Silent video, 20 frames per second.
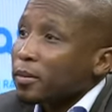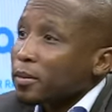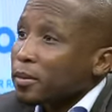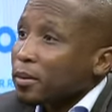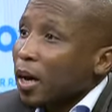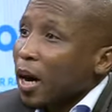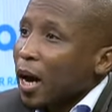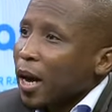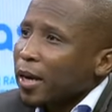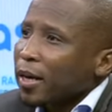
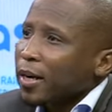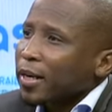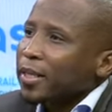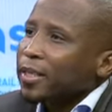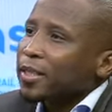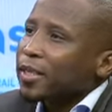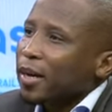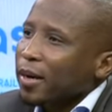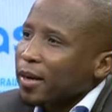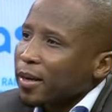I
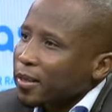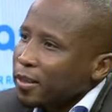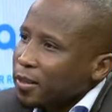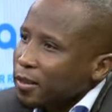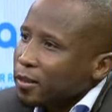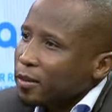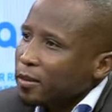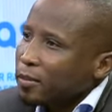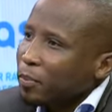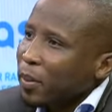reiterate,
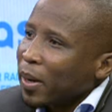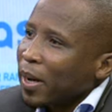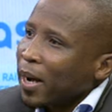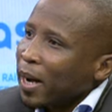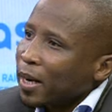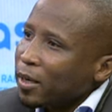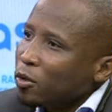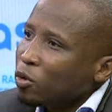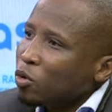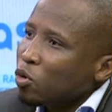
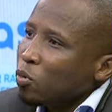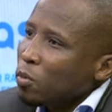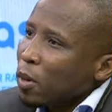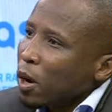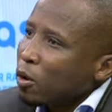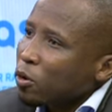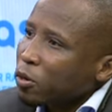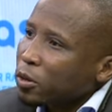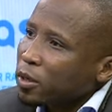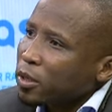Begani
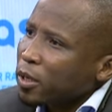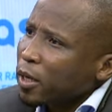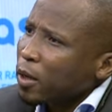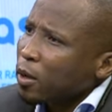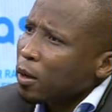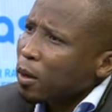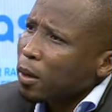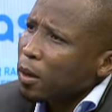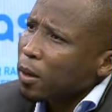Khumalo still